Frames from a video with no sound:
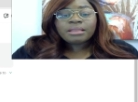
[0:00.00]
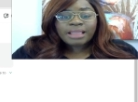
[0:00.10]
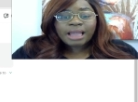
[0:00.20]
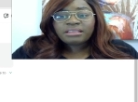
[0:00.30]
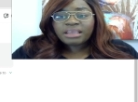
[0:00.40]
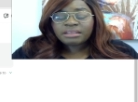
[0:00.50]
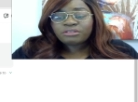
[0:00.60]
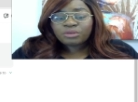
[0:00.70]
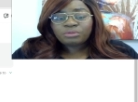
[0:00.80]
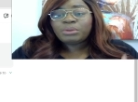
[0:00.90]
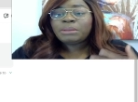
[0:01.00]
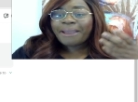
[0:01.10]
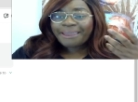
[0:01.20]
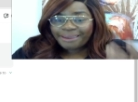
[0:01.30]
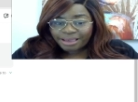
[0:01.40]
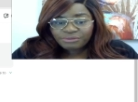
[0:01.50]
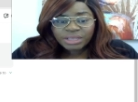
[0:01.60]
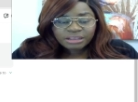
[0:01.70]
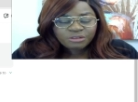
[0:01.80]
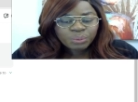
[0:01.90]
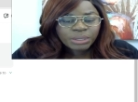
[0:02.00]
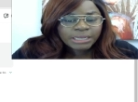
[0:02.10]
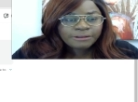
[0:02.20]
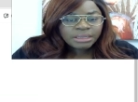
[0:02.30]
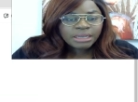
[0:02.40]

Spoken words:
that tends to be my heaviest week.